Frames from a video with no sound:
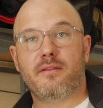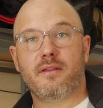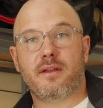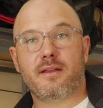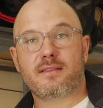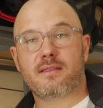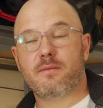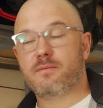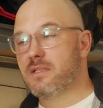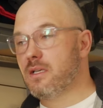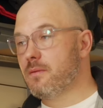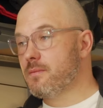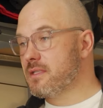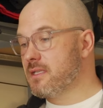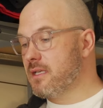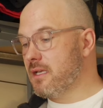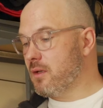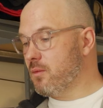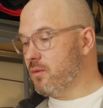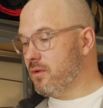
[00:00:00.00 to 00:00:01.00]
that I sometimes
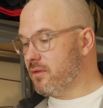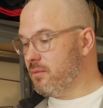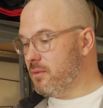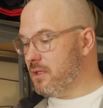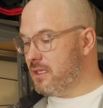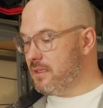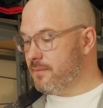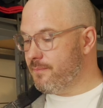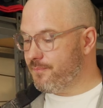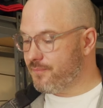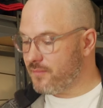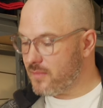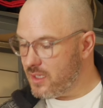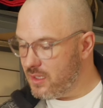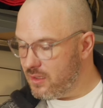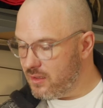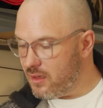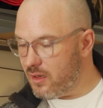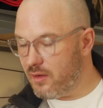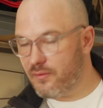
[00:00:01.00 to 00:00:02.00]
take with me.
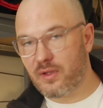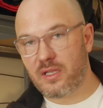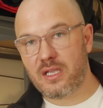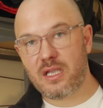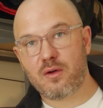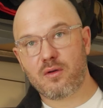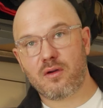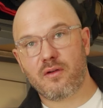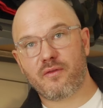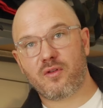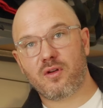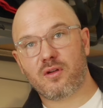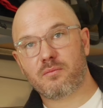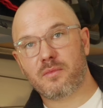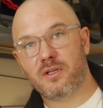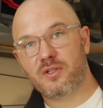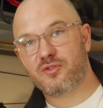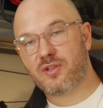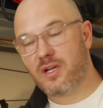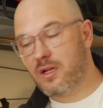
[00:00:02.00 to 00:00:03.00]
Over here I've got
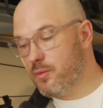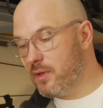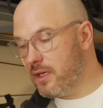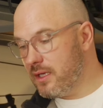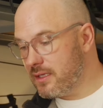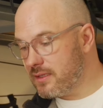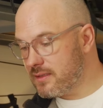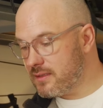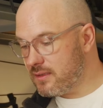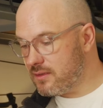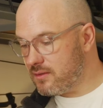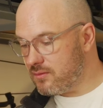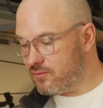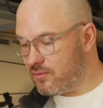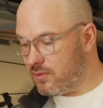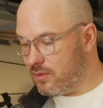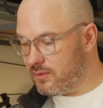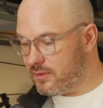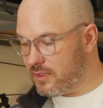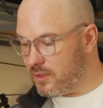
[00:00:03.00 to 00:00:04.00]
my dry bags
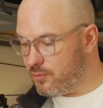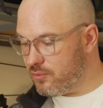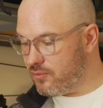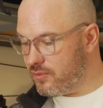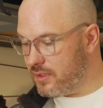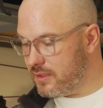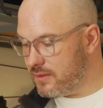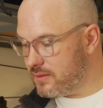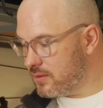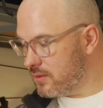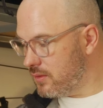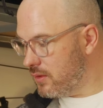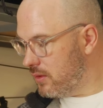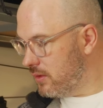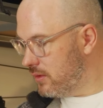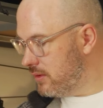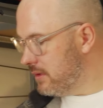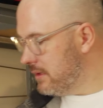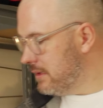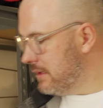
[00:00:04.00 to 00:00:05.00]
rolled up, ready to
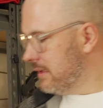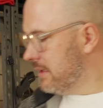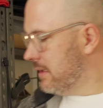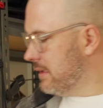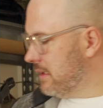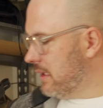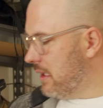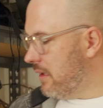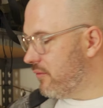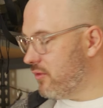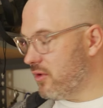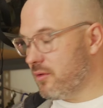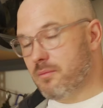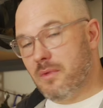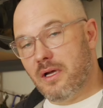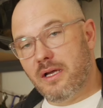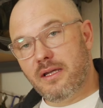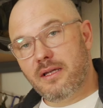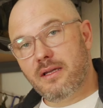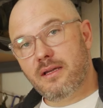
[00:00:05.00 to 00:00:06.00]
go. I've got
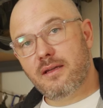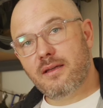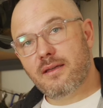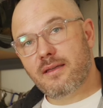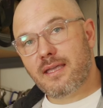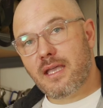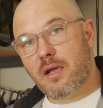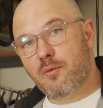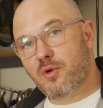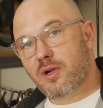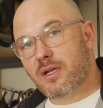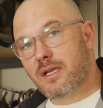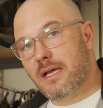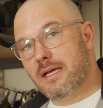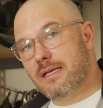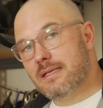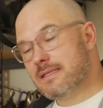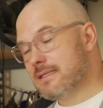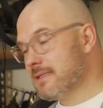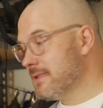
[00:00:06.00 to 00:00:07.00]
my camera
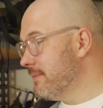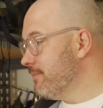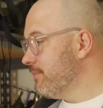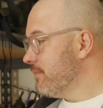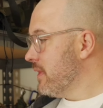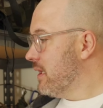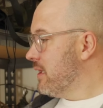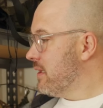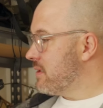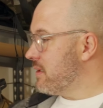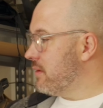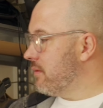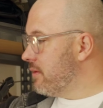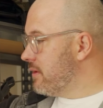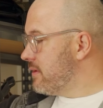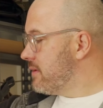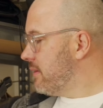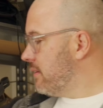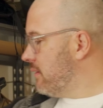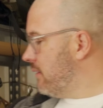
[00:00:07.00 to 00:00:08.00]
case. So
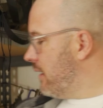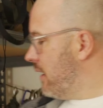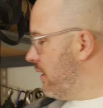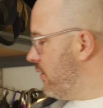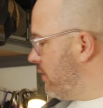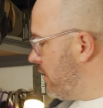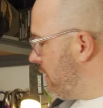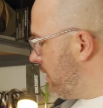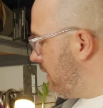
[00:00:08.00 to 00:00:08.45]
this little area